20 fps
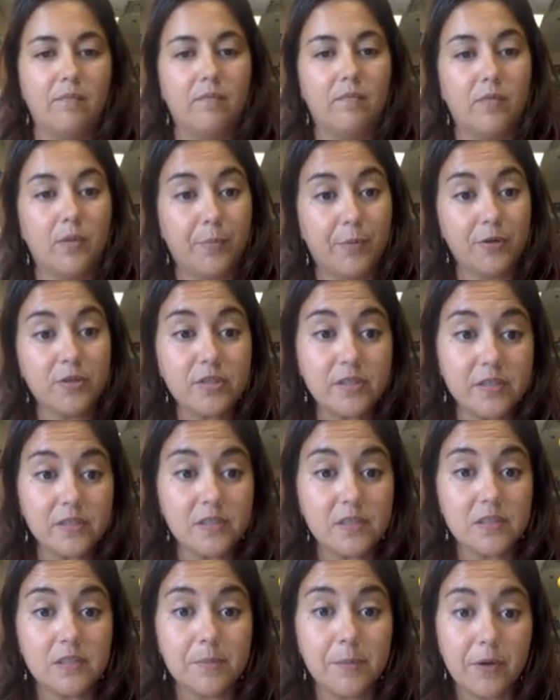the person
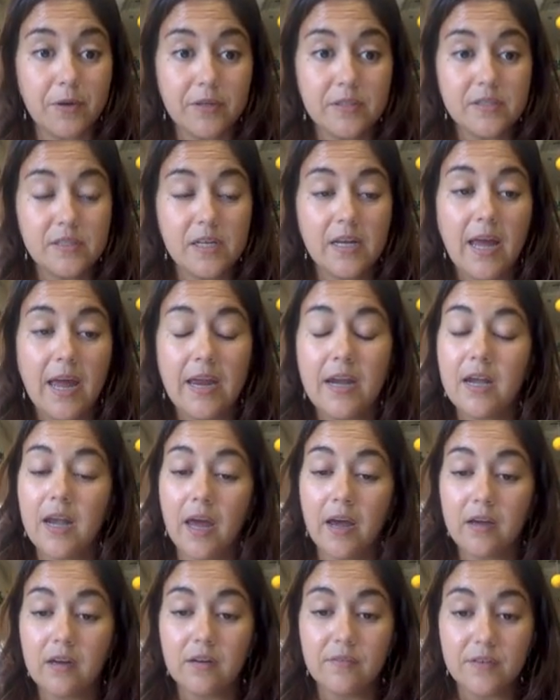is experiencing a
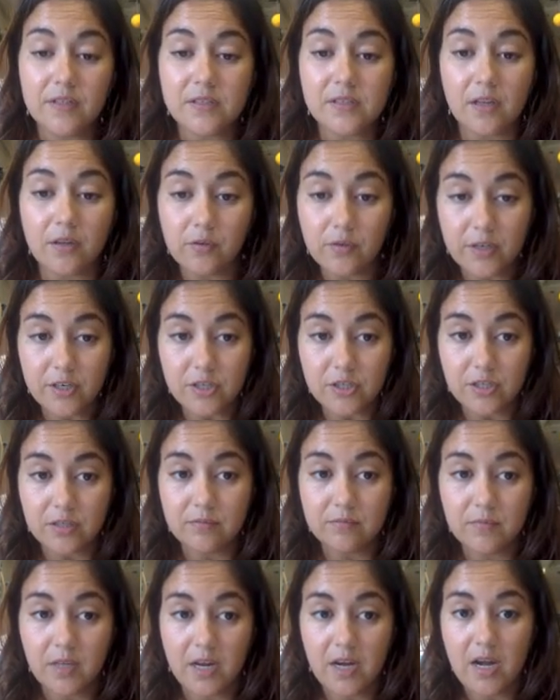negative acceleration,
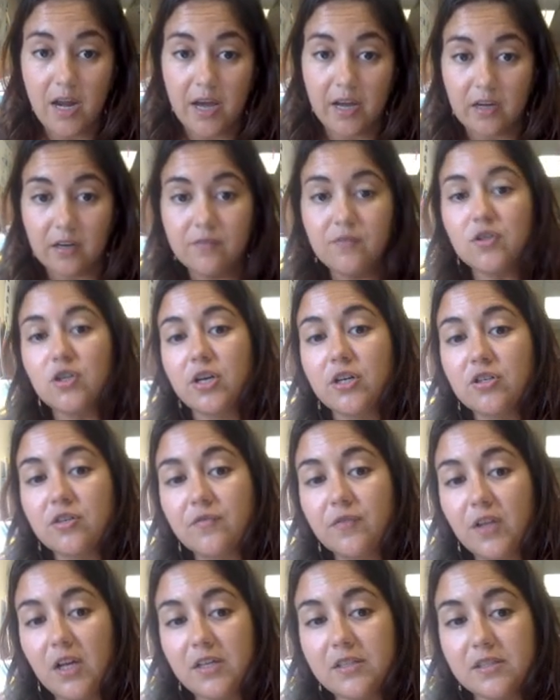a negative change in
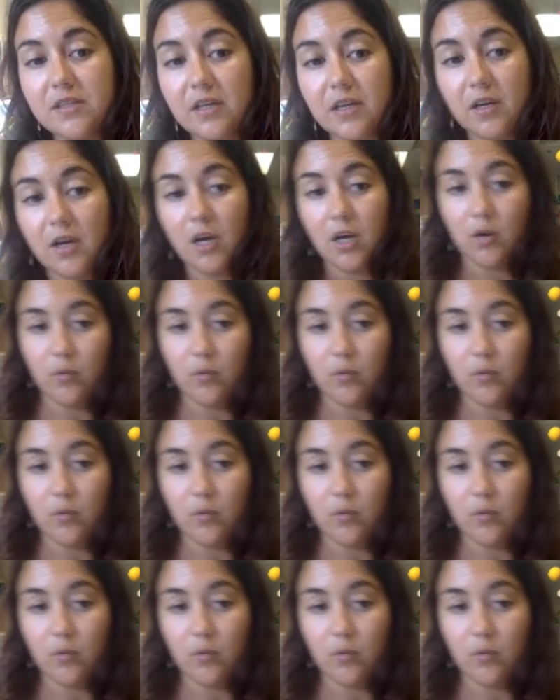velocity,